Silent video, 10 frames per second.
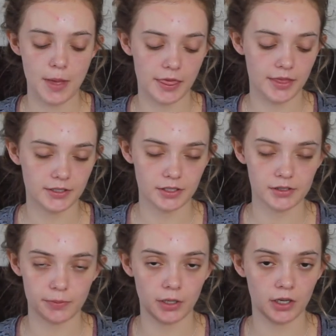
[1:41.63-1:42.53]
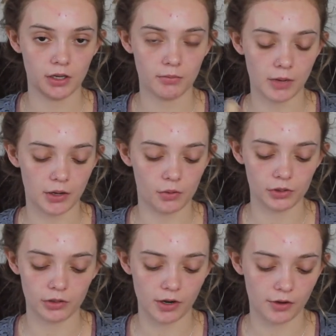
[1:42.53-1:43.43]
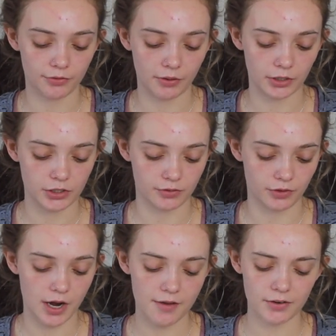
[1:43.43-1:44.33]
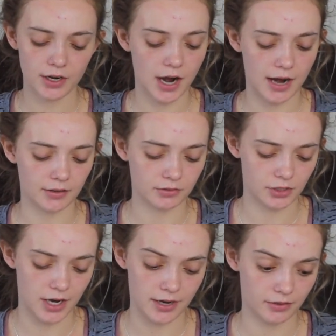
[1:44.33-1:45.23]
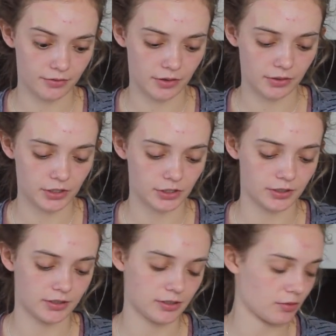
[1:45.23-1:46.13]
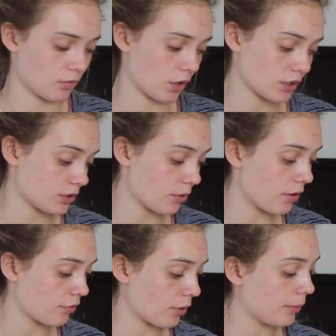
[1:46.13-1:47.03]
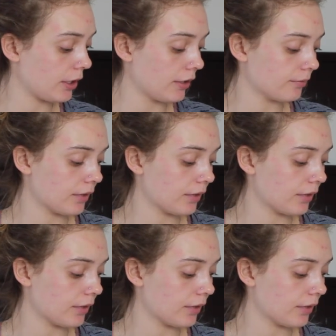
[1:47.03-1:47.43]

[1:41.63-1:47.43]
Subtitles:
This has been my holy grail foundation forever. I don't try other foundations because this one works so well for me.